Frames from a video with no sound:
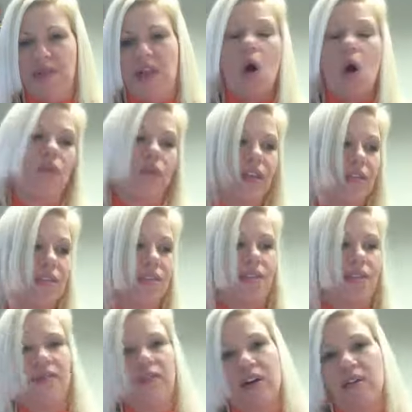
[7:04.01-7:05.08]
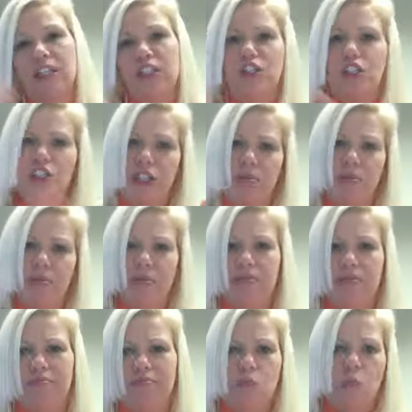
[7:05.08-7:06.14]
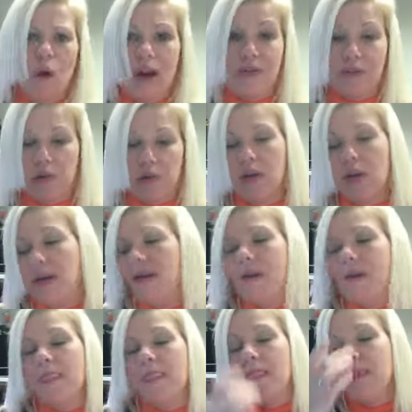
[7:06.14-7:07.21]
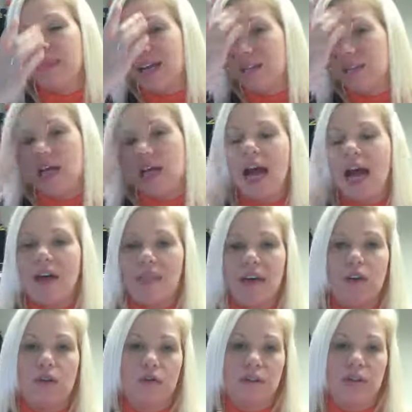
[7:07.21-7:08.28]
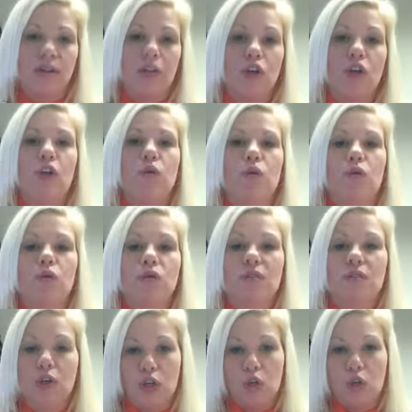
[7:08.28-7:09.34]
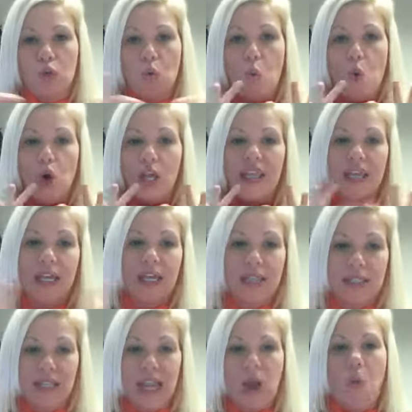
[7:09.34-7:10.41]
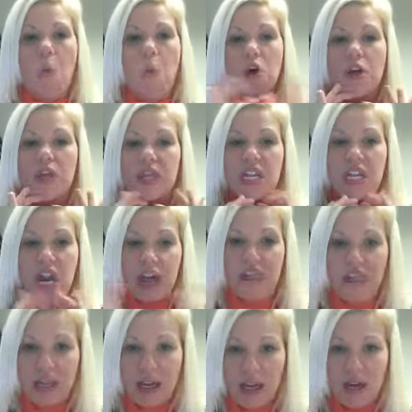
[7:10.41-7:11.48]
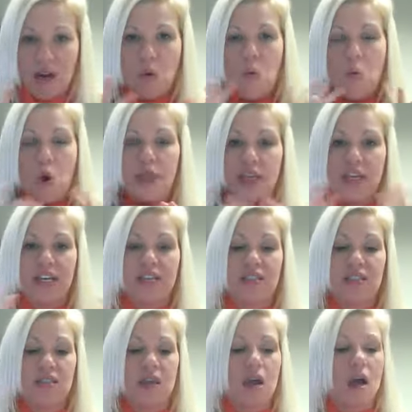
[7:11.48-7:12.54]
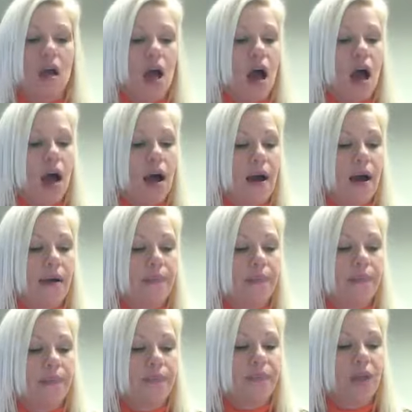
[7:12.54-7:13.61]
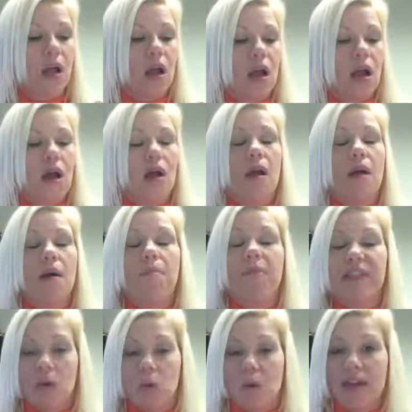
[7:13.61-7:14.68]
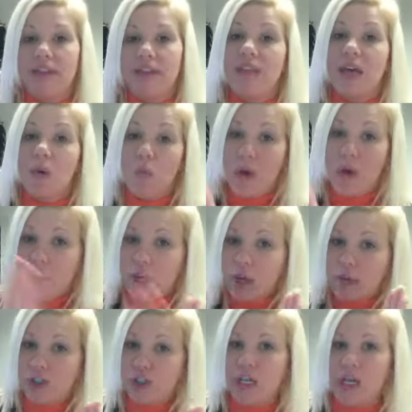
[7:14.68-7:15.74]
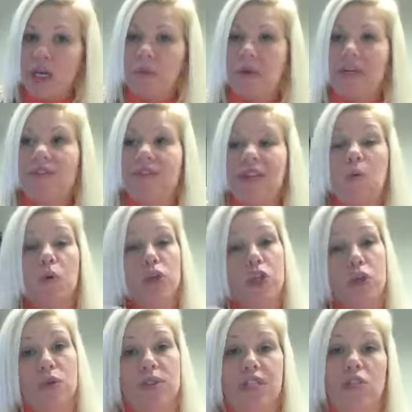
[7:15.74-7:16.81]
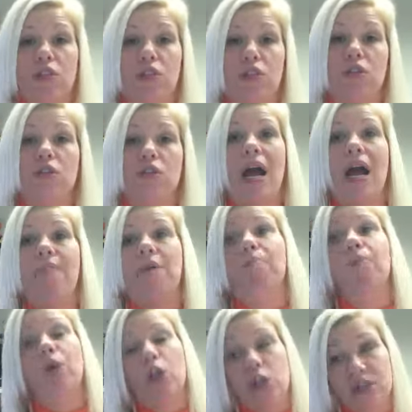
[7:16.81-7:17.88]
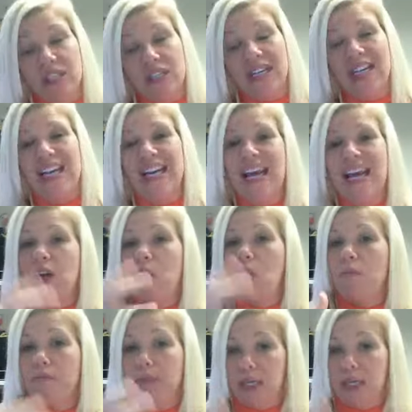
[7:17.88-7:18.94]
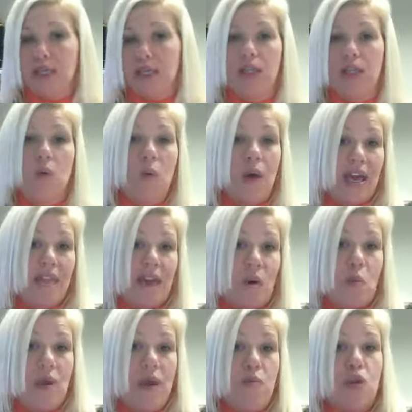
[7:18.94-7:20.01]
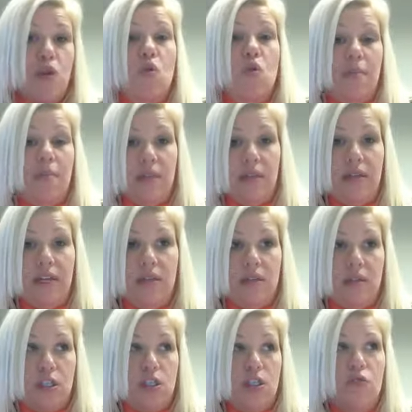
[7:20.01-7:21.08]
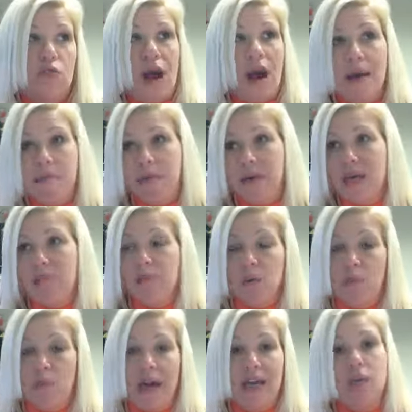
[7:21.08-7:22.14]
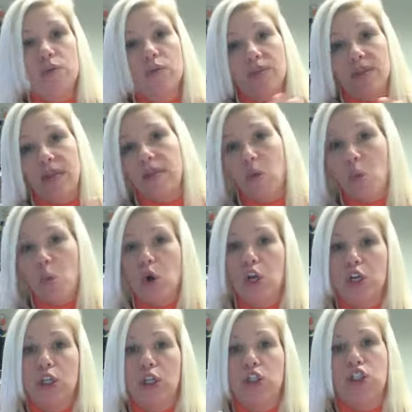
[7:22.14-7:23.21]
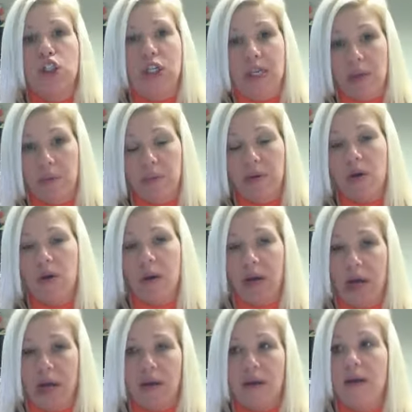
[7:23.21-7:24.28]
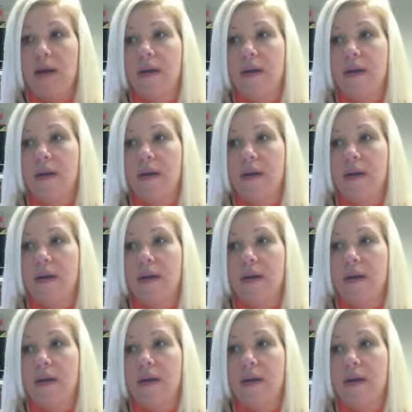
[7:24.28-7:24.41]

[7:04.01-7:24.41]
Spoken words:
Oh, this is a very cheap whatever. That's not how they use it. They'll use worthless, like worth nothing, worthless. But the way that they will use cheap is they will use it to describe a person, and I don't mean in the way that we would normally describe people by using the word cheap, okay?